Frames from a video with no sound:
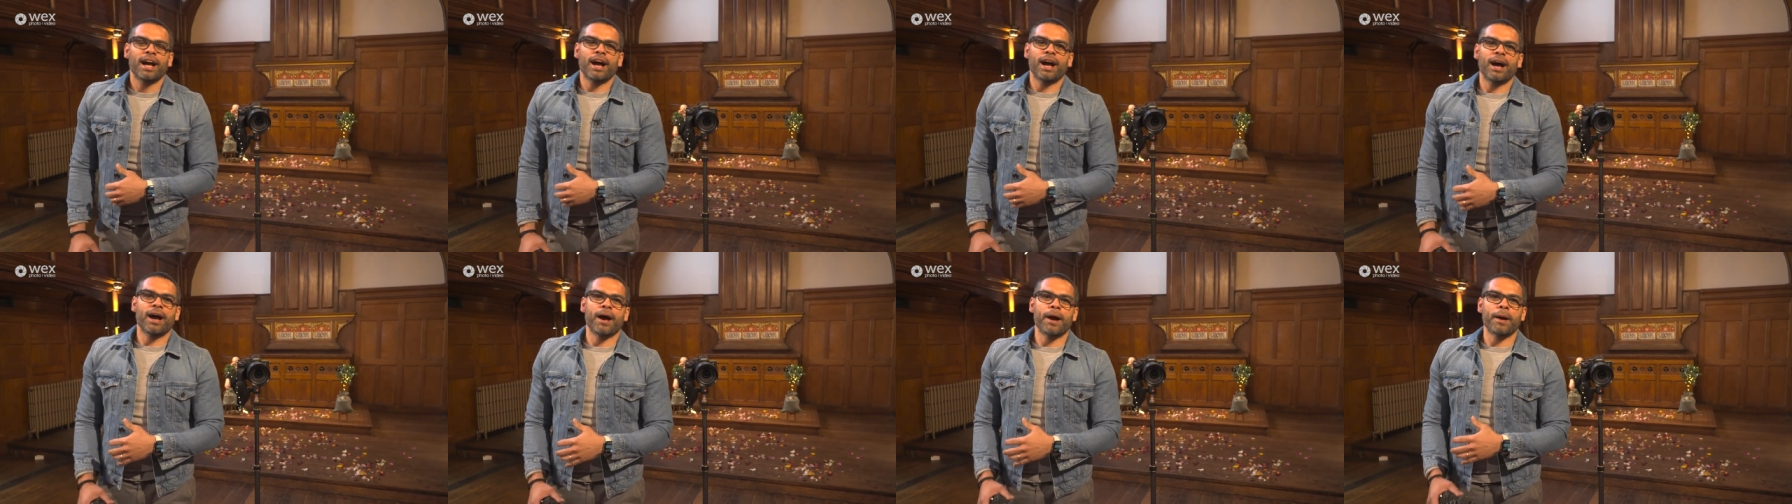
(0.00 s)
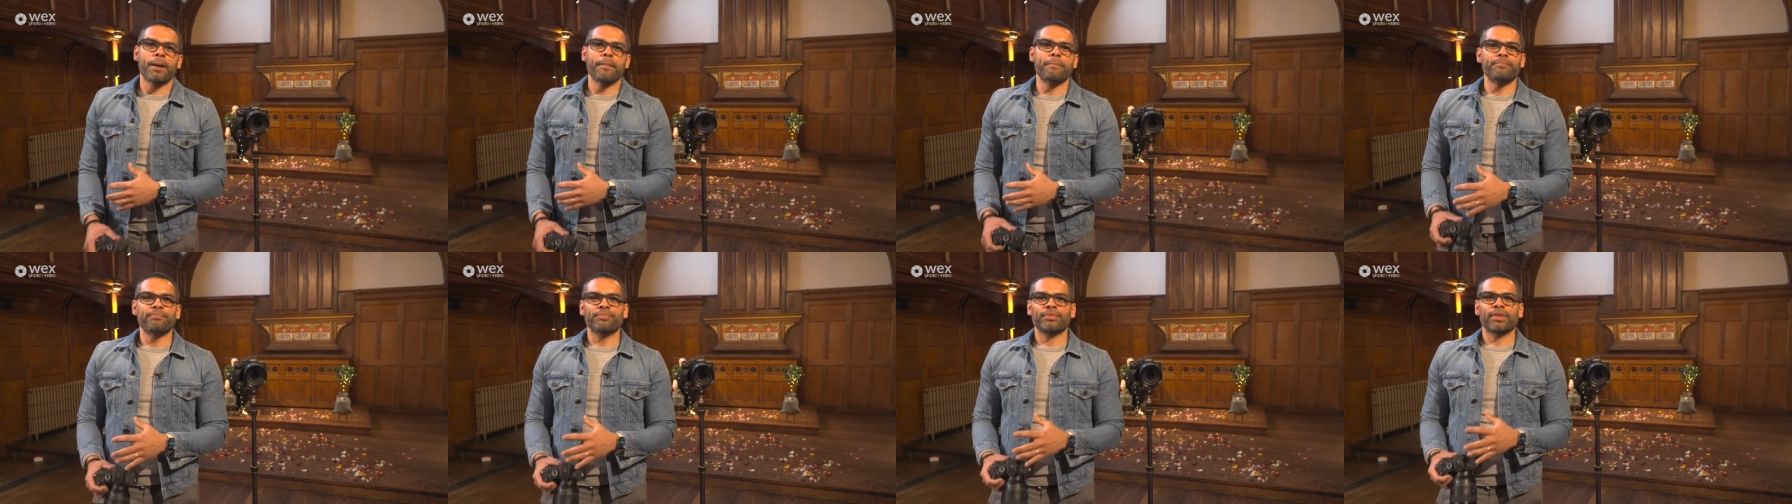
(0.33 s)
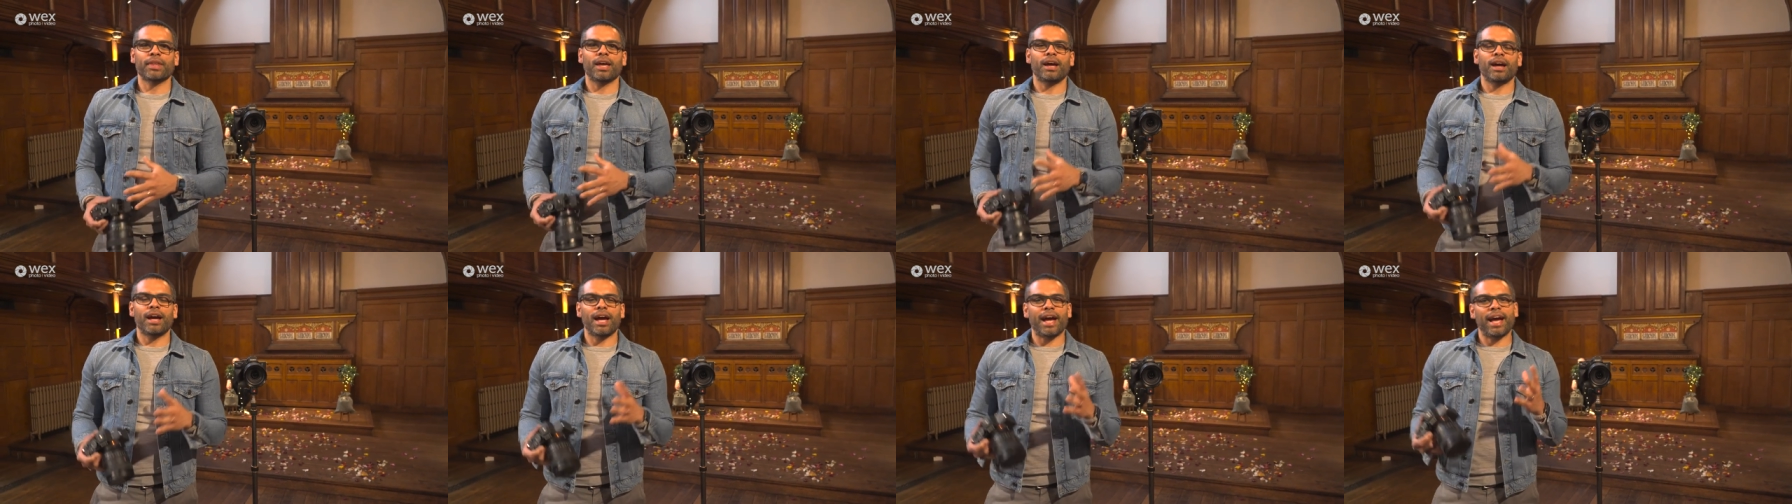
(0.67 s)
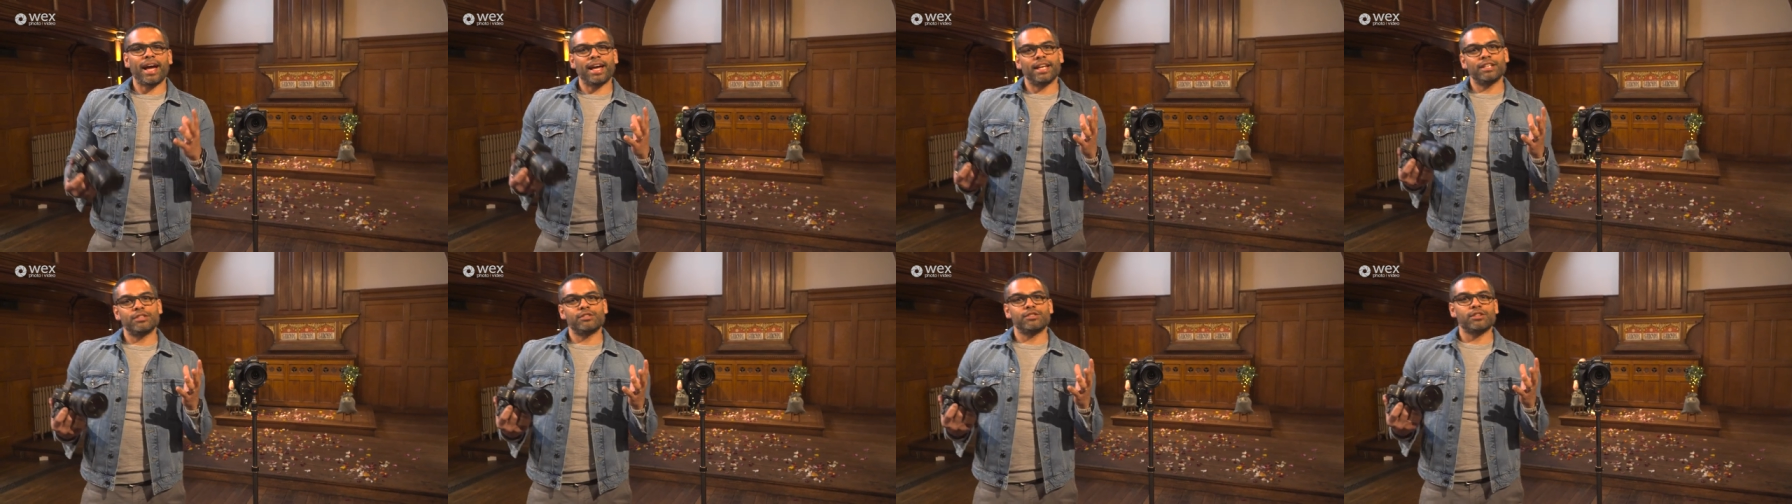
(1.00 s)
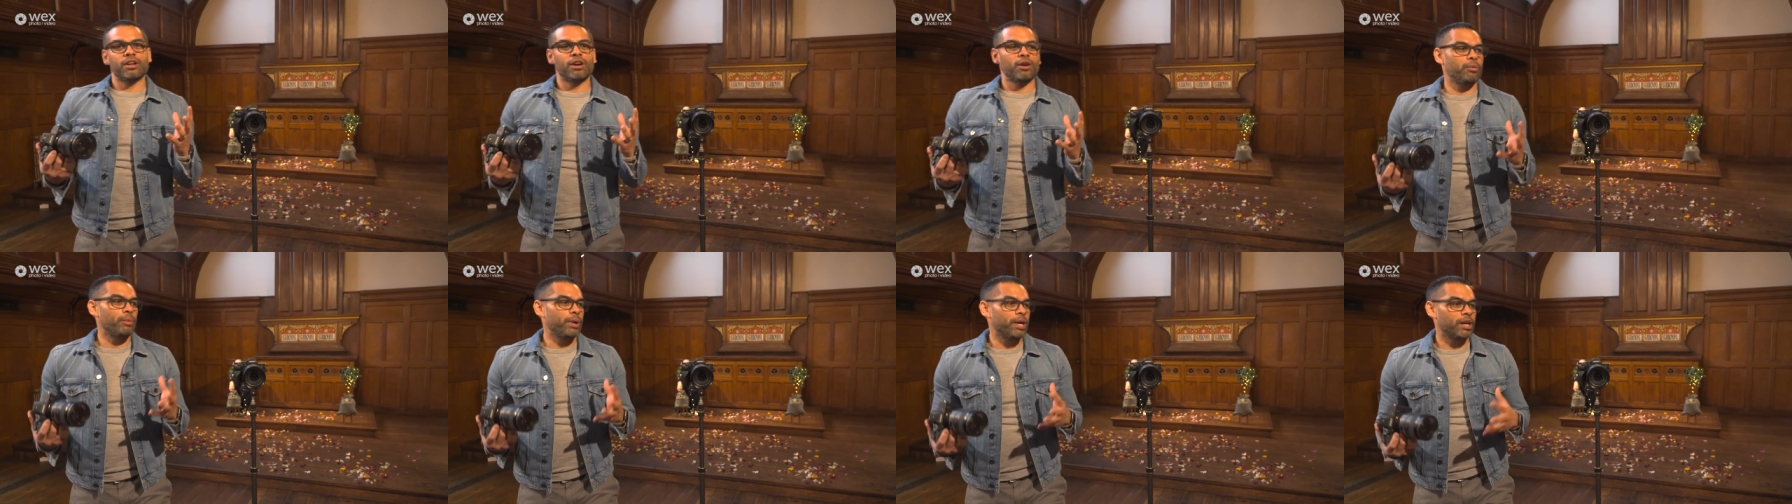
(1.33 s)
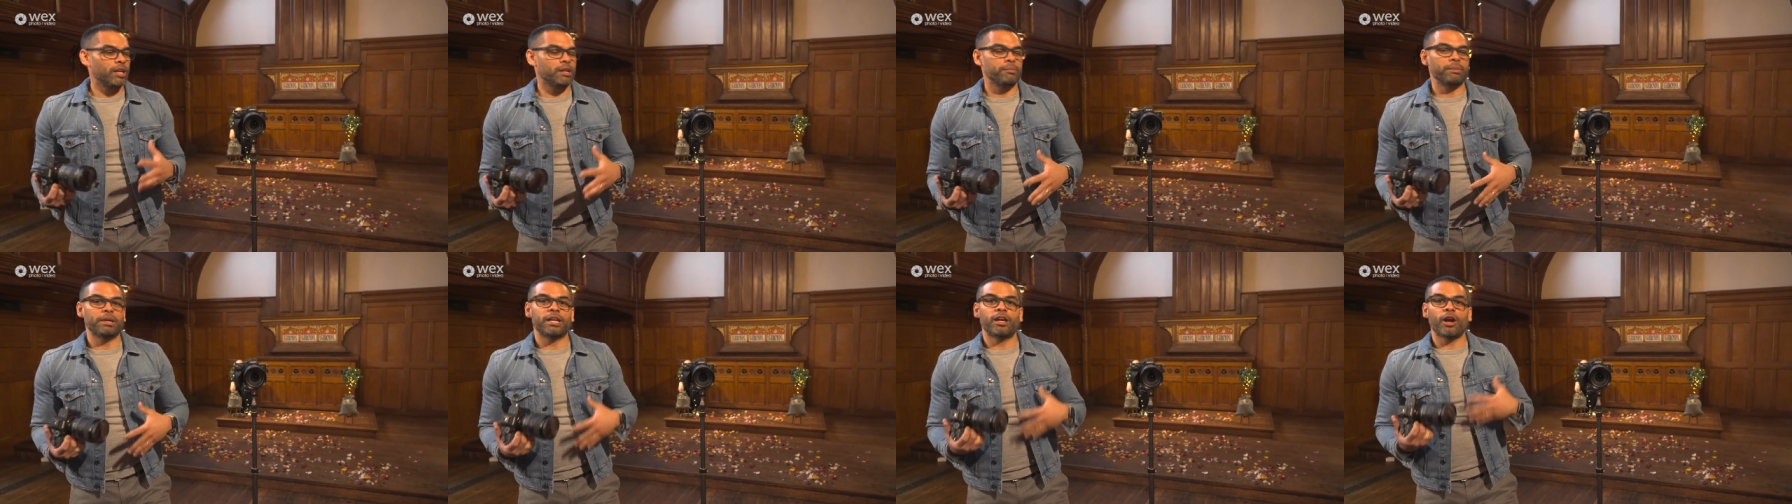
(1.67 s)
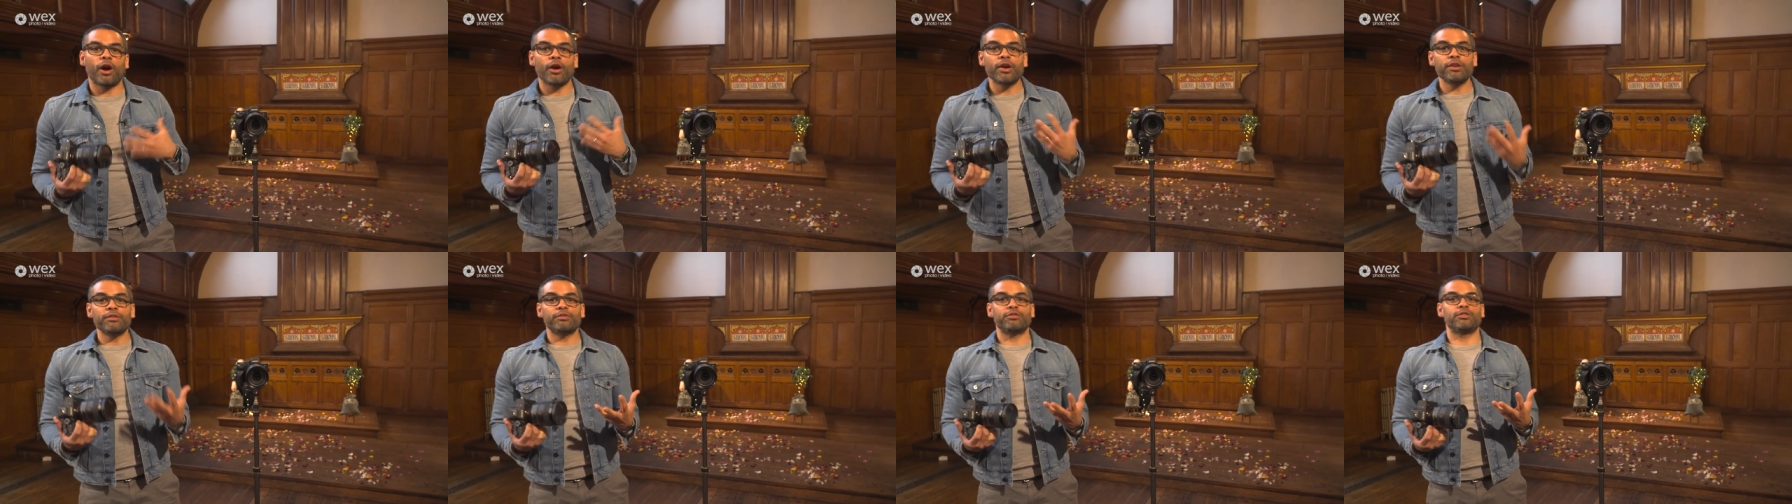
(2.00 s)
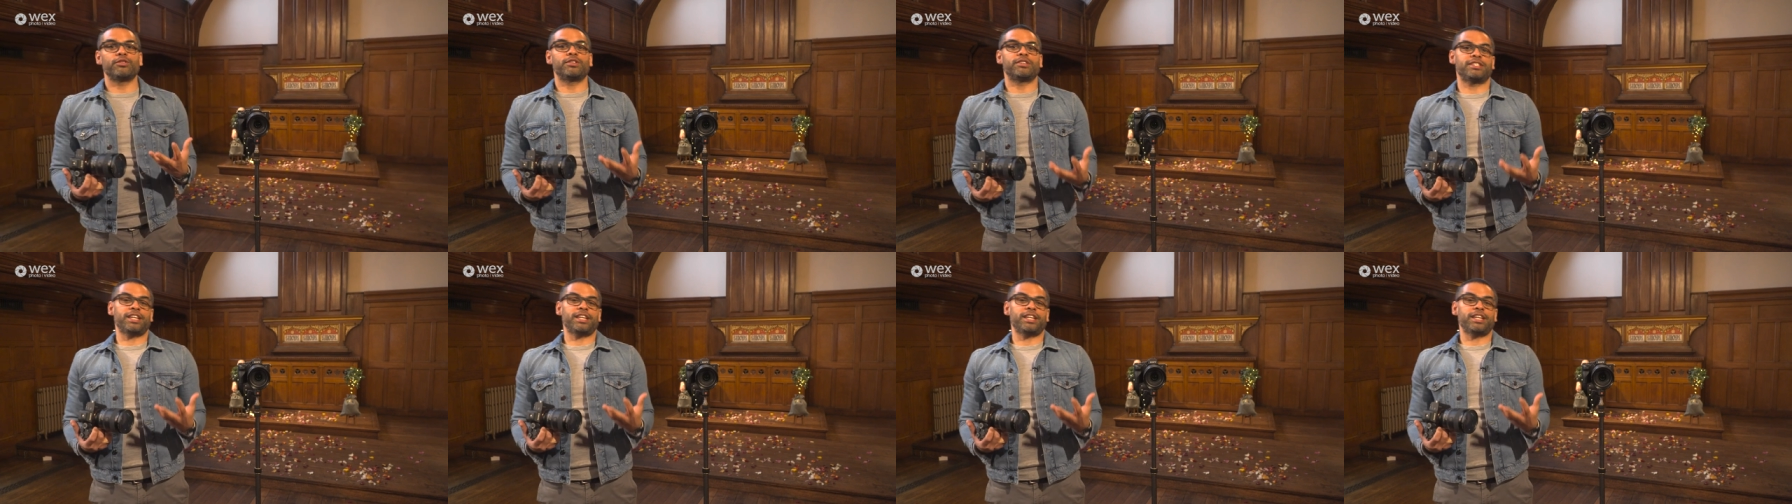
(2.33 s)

um, and so we're going to be going through the